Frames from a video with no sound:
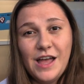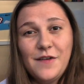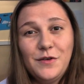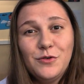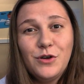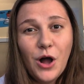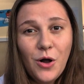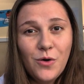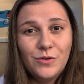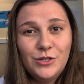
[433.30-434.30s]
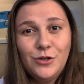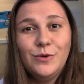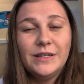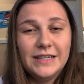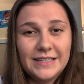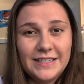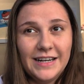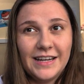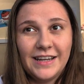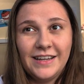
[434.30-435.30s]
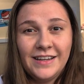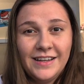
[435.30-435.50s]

If you go to a listing,